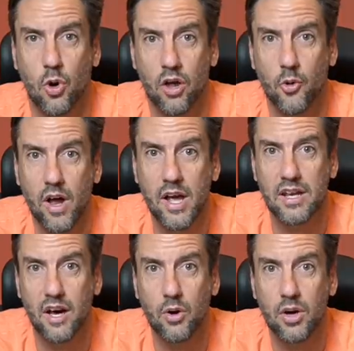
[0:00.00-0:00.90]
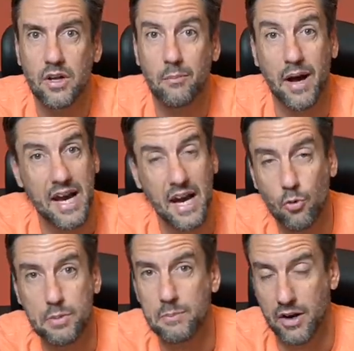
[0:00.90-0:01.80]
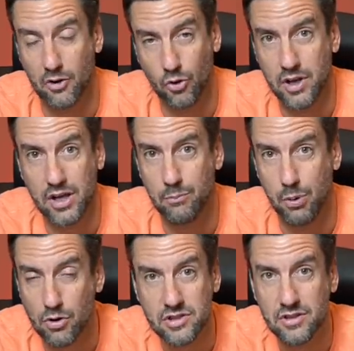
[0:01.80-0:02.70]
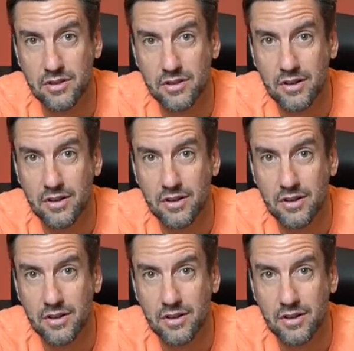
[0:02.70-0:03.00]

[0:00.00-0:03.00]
on the radio. My hair would be better looking in person.